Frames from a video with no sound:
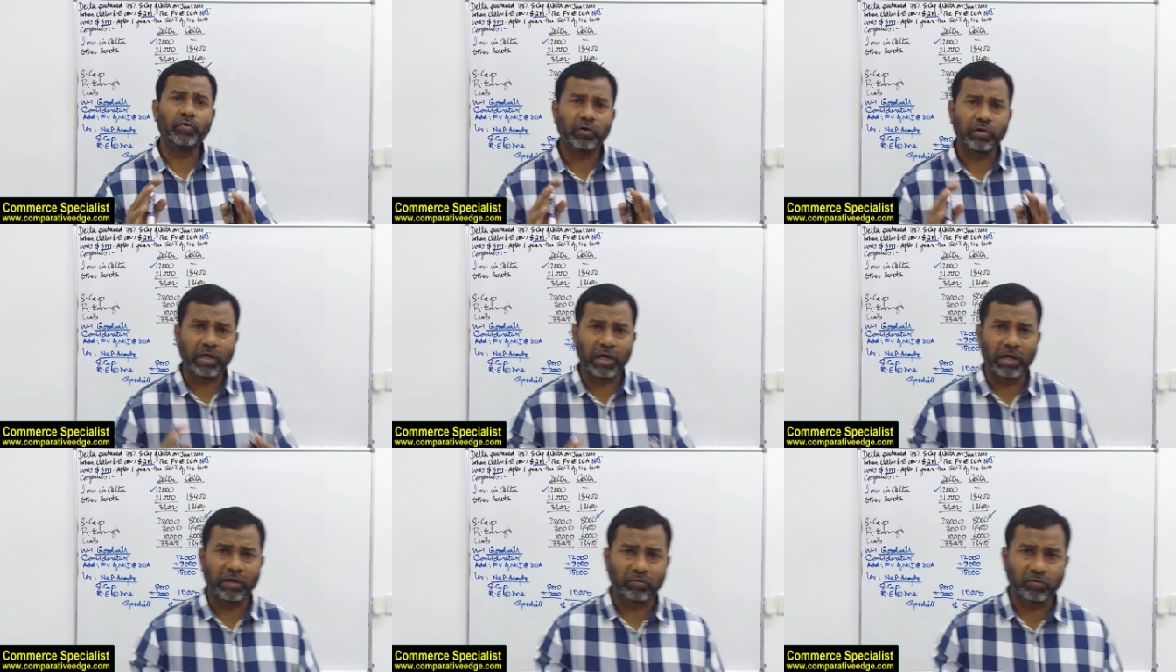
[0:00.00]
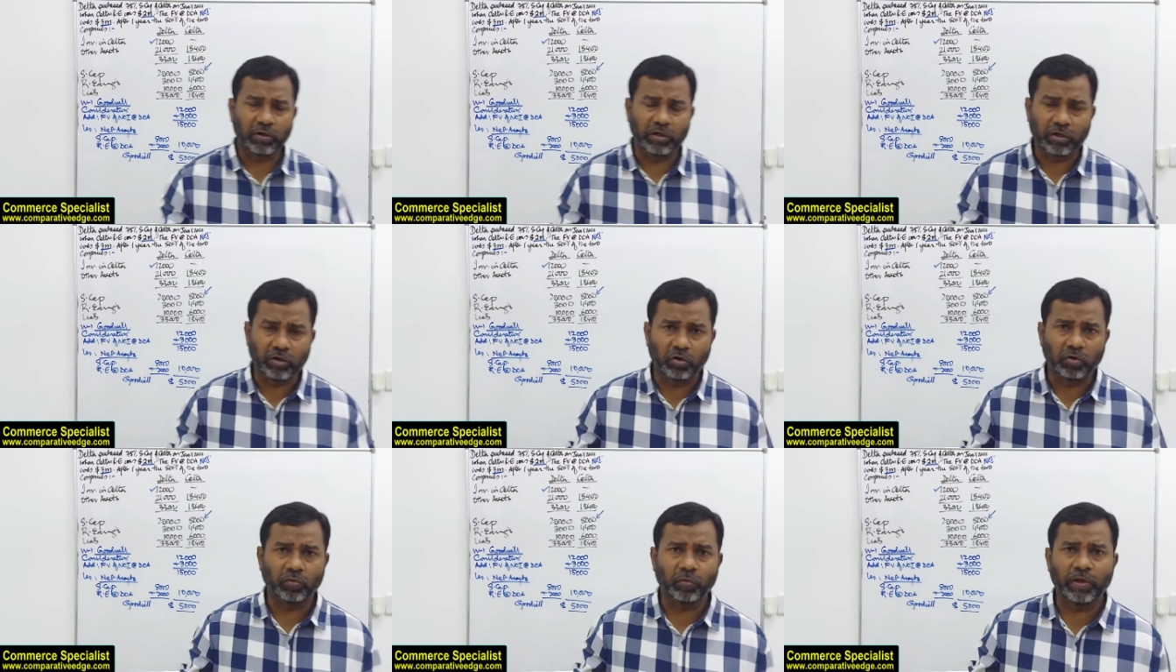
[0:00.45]
to
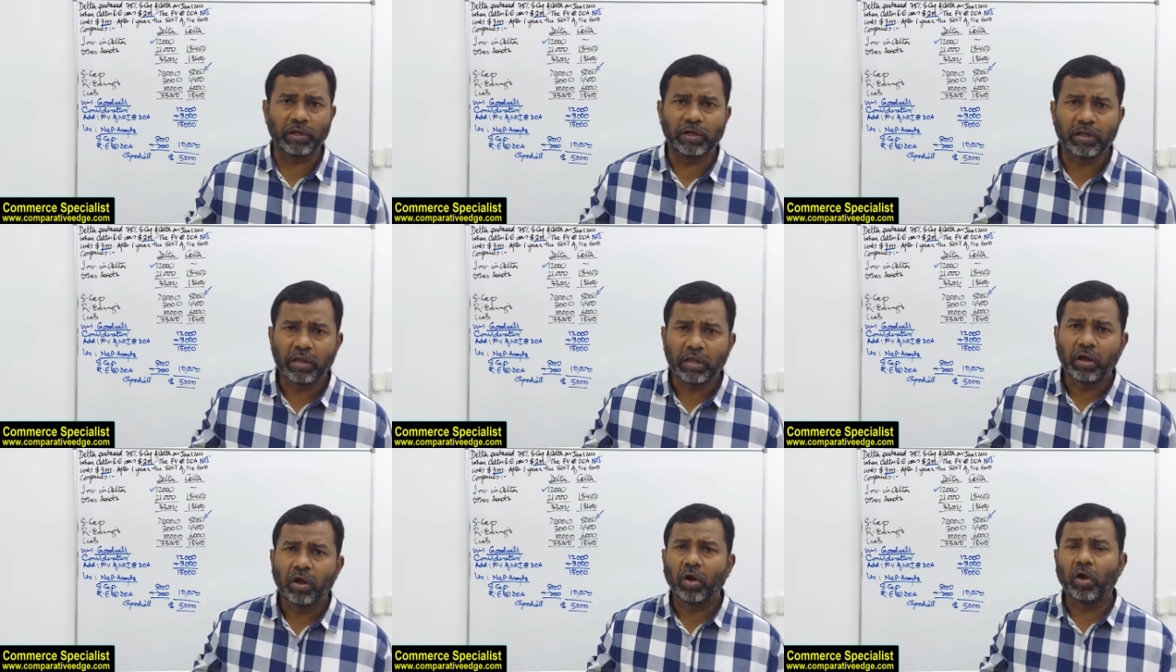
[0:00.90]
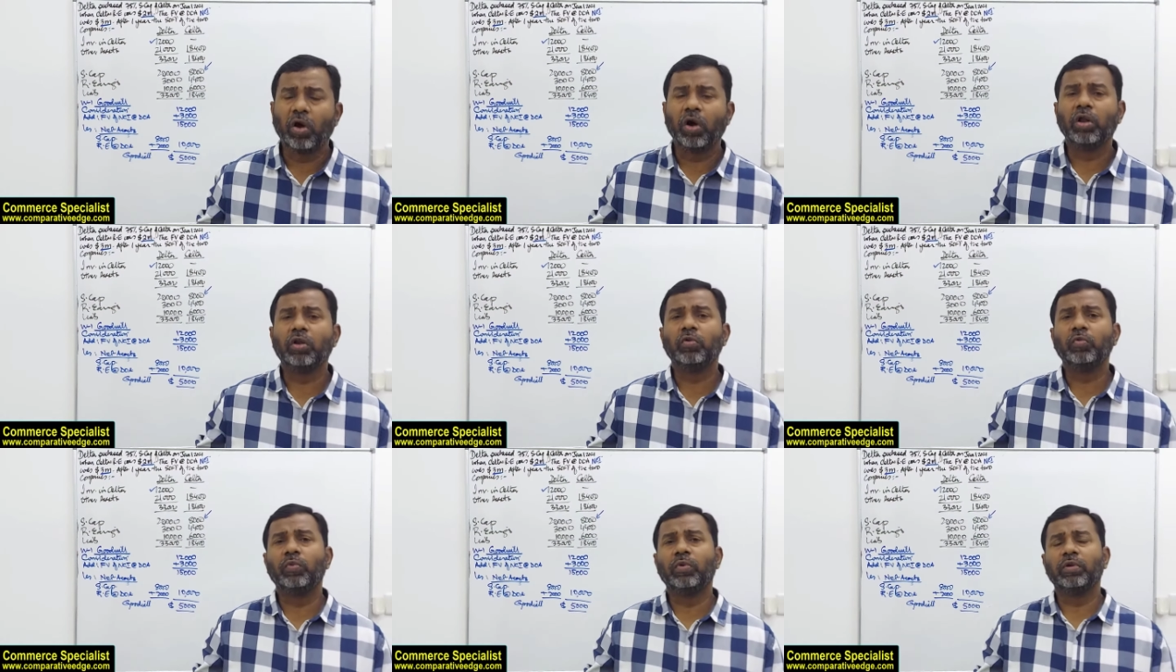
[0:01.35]
calculate goodwill
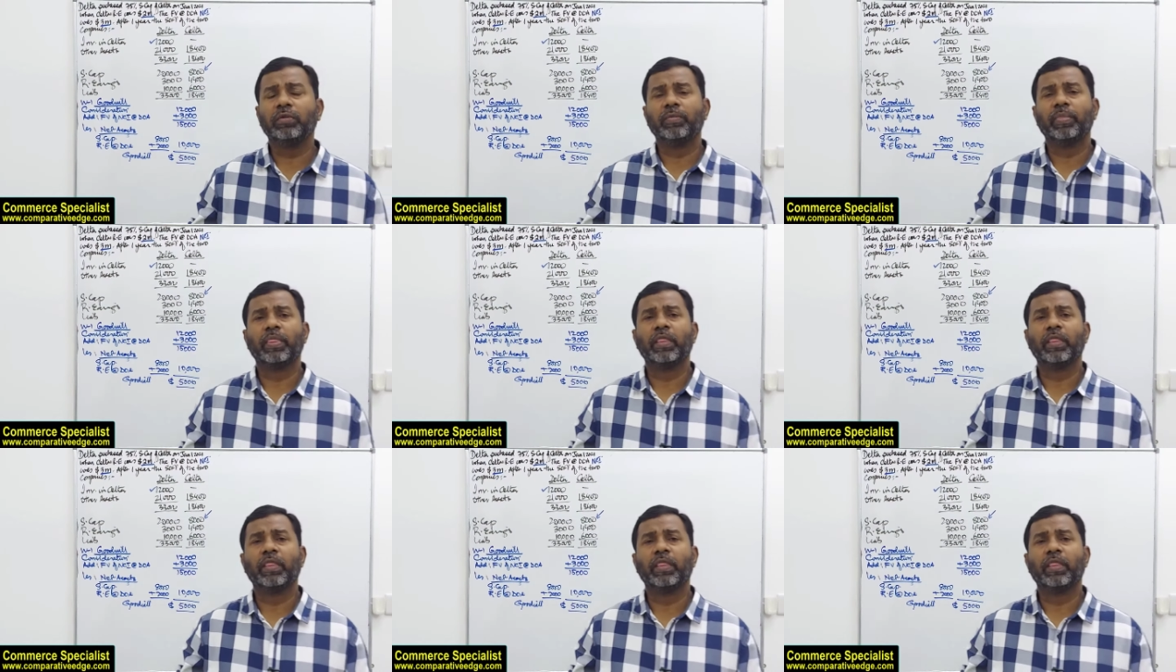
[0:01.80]
all